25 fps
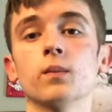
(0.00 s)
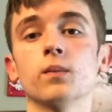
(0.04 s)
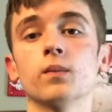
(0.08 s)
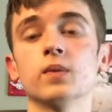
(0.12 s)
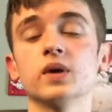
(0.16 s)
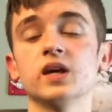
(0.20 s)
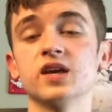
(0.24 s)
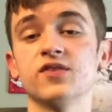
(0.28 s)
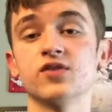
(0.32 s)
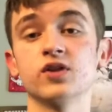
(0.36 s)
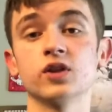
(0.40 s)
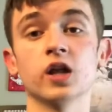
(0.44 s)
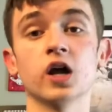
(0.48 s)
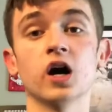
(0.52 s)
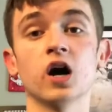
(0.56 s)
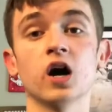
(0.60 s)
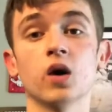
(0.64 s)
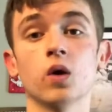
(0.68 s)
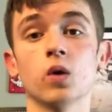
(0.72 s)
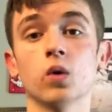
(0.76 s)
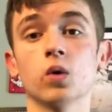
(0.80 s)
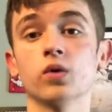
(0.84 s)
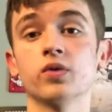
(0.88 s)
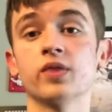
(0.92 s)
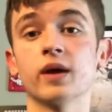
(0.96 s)
Even
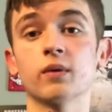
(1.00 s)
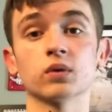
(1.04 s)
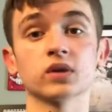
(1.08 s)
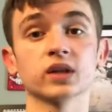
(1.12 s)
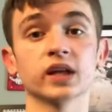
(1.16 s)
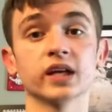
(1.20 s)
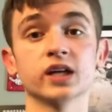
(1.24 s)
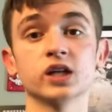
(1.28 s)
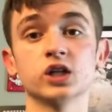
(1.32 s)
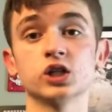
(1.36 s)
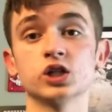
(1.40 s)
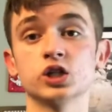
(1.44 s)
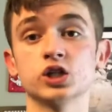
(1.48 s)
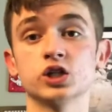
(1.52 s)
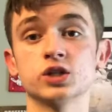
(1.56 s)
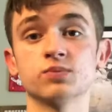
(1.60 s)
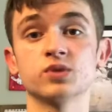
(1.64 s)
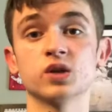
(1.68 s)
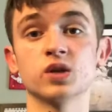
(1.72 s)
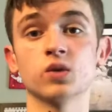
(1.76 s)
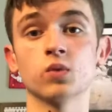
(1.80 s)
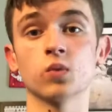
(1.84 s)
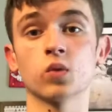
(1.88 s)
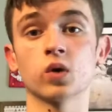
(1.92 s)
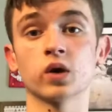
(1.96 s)
though that relationship
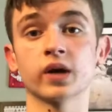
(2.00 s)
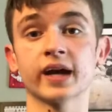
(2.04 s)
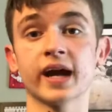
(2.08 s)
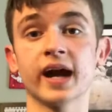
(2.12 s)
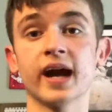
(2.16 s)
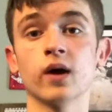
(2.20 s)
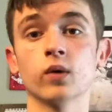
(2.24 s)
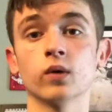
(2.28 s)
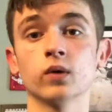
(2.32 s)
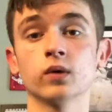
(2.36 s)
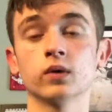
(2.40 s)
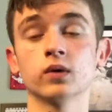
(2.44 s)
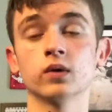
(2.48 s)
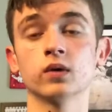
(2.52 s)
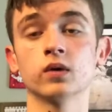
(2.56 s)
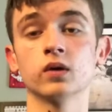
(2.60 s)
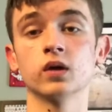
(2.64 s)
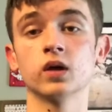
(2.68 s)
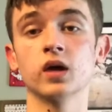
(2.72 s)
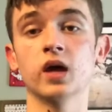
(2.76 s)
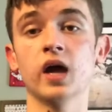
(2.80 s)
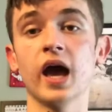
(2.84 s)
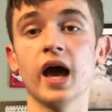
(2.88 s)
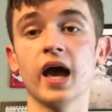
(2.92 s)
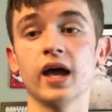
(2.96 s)
didn't work out,
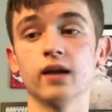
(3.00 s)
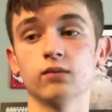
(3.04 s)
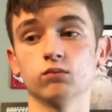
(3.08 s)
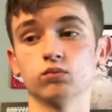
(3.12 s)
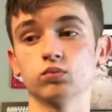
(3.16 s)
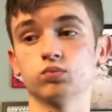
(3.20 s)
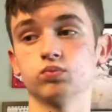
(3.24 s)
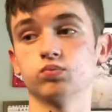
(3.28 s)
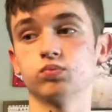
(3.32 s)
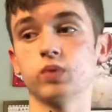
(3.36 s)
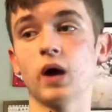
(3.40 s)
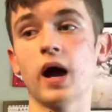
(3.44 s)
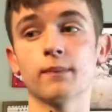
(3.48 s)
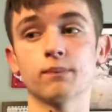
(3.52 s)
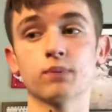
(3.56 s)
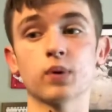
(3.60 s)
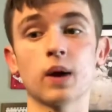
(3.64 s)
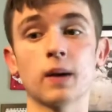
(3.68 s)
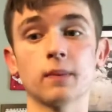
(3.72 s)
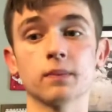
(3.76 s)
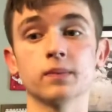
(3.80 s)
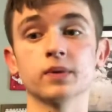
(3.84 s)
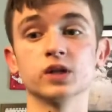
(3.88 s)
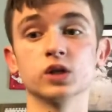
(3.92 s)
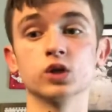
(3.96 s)
and I
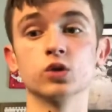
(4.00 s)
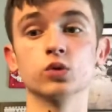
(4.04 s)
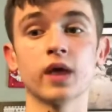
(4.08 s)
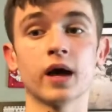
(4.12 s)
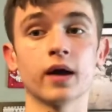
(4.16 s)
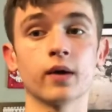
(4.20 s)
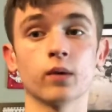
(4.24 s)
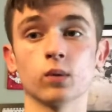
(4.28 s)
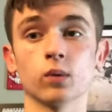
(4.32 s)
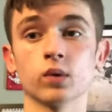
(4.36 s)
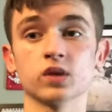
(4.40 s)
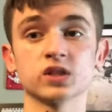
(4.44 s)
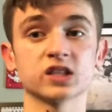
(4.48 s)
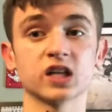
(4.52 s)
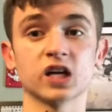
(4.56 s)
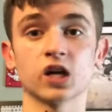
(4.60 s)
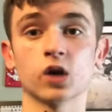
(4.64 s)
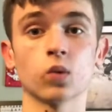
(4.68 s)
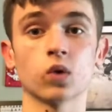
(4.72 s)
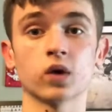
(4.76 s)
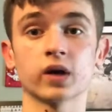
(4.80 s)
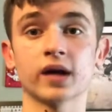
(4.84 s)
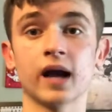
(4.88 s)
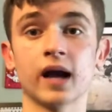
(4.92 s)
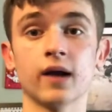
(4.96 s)
probably knew that it wasn't going to
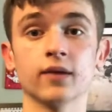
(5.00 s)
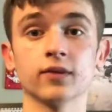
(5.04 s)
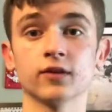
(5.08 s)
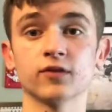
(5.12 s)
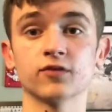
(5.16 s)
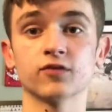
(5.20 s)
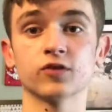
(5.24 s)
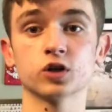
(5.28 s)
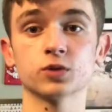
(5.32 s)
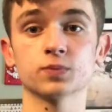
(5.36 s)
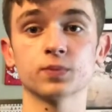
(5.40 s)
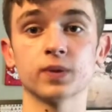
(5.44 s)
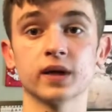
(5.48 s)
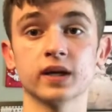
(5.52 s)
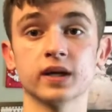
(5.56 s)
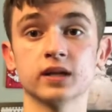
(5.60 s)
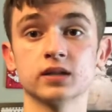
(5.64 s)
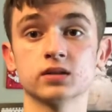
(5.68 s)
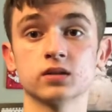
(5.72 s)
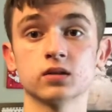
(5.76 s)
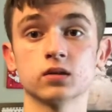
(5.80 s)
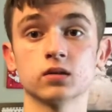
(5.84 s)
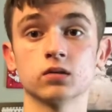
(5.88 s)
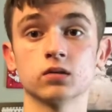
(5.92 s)
work out in the first place,